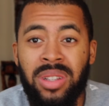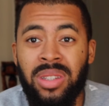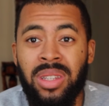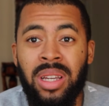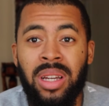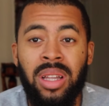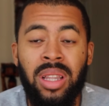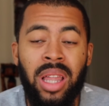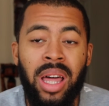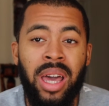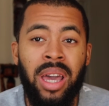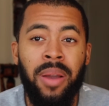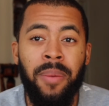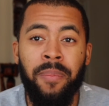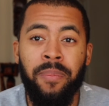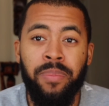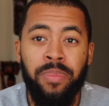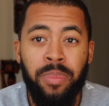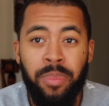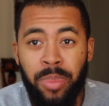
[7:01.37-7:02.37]
the single leg,
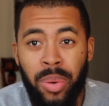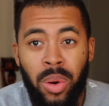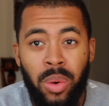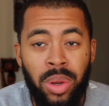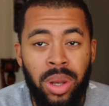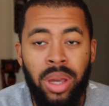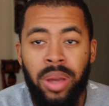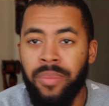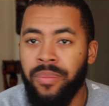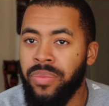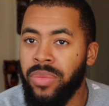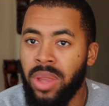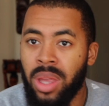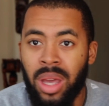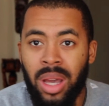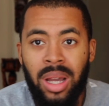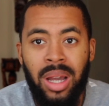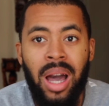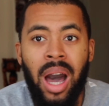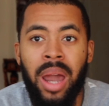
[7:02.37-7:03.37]
pulled it,
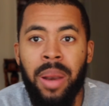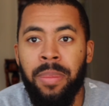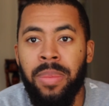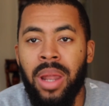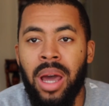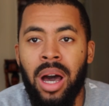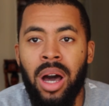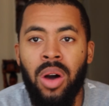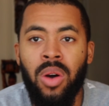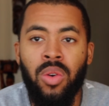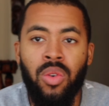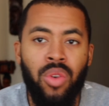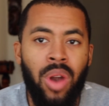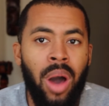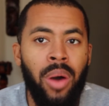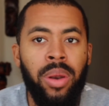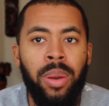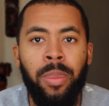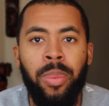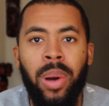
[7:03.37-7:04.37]
got him down,
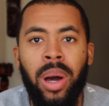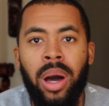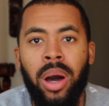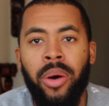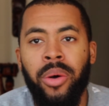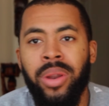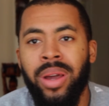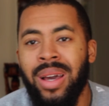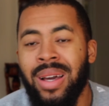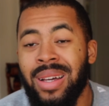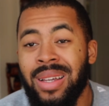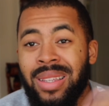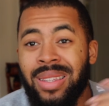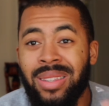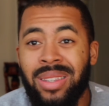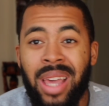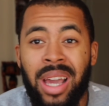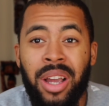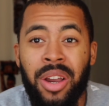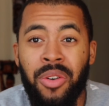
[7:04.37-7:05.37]
ground and pound.
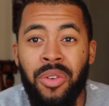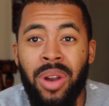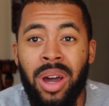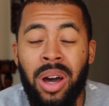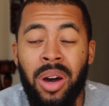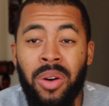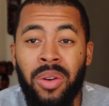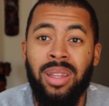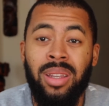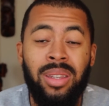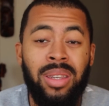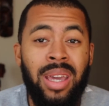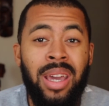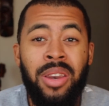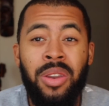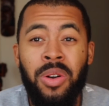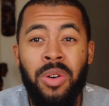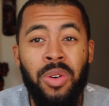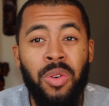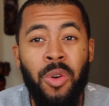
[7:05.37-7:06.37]
Second round,
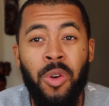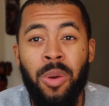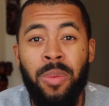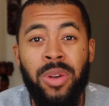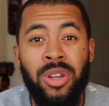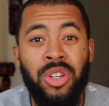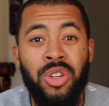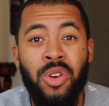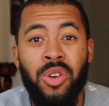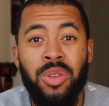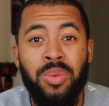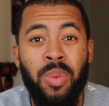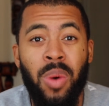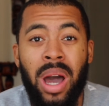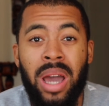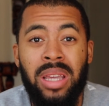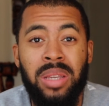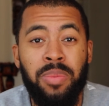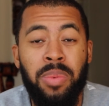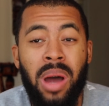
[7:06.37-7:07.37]
Daniel Cormier shows
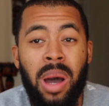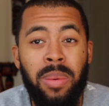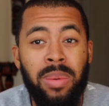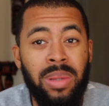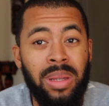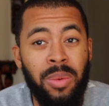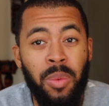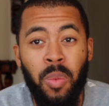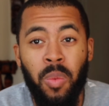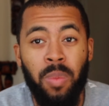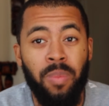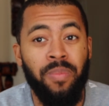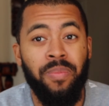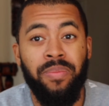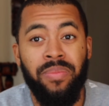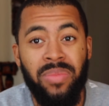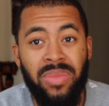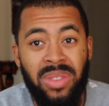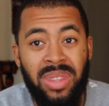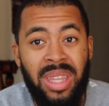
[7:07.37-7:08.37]
why he's probably
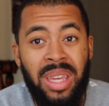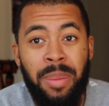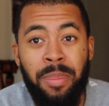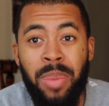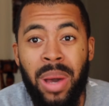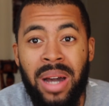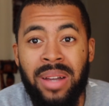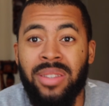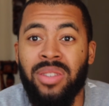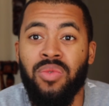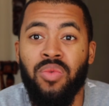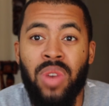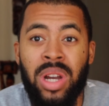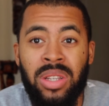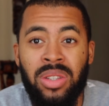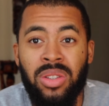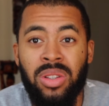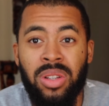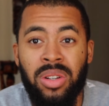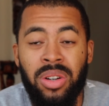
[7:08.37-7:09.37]
the best
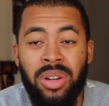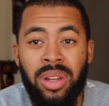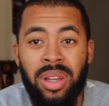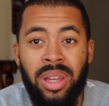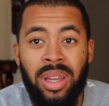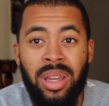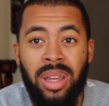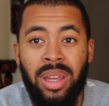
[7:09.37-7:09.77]
wrestler